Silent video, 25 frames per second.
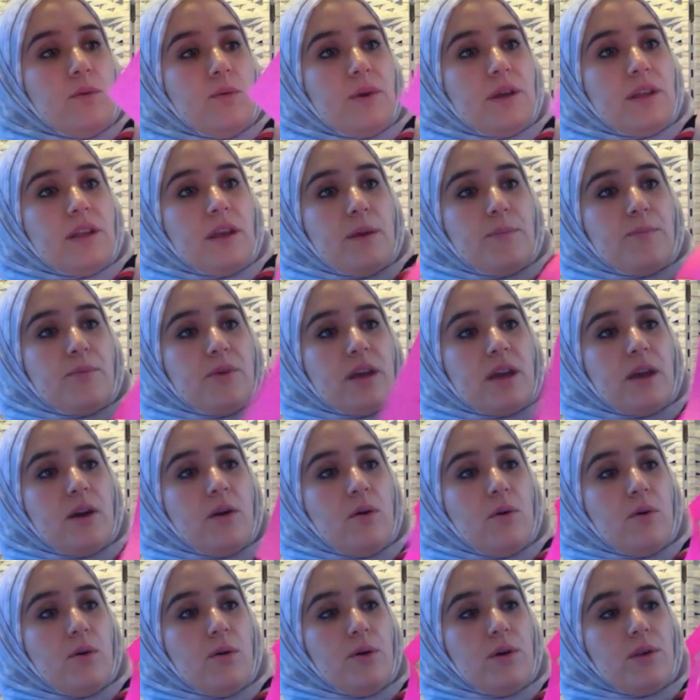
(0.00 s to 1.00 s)
when I bring it
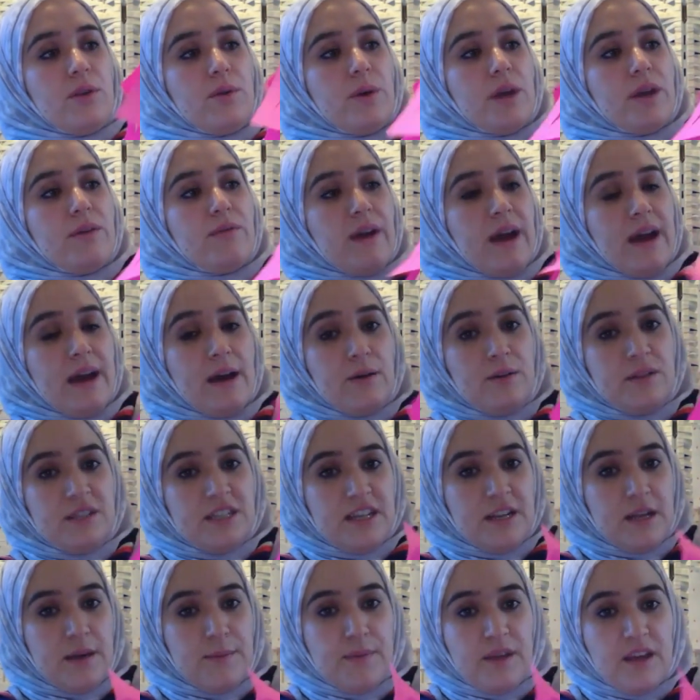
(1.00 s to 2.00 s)
all the way around,
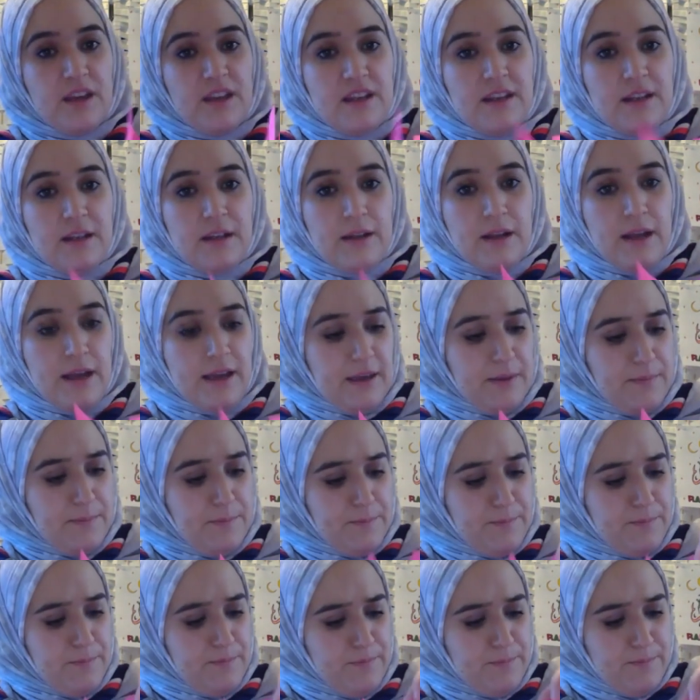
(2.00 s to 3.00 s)
and I'm going to like
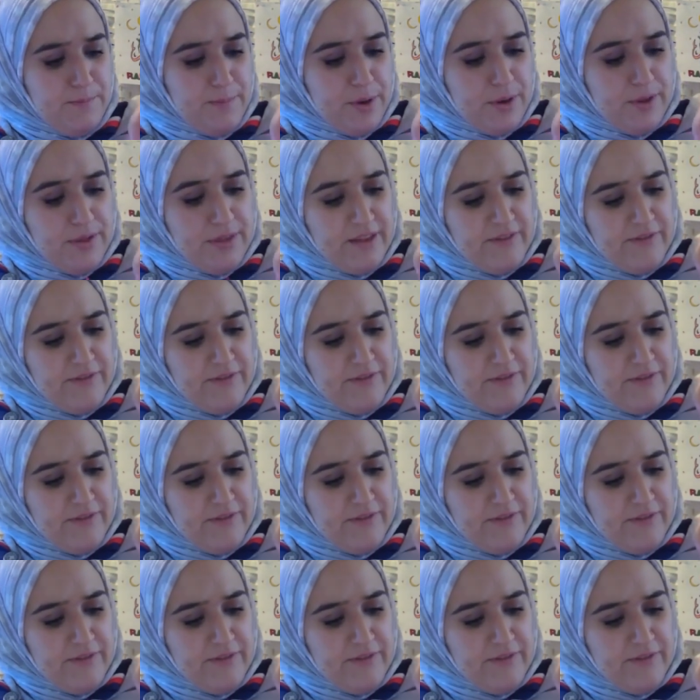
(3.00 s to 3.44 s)
put the